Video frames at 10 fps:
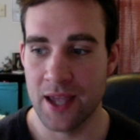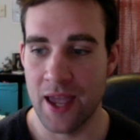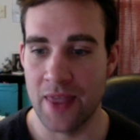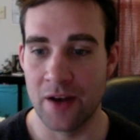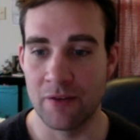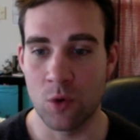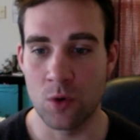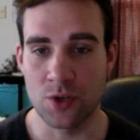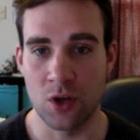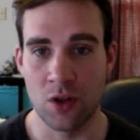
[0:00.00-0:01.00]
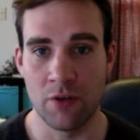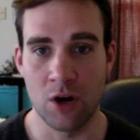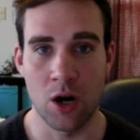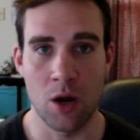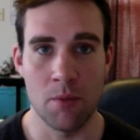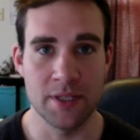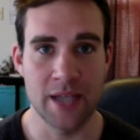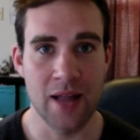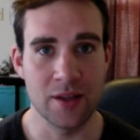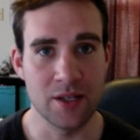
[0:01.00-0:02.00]
and then of course all of our
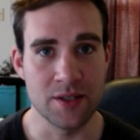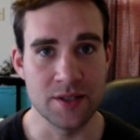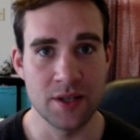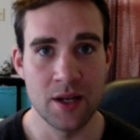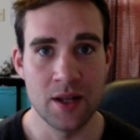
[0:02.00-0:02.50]
battalions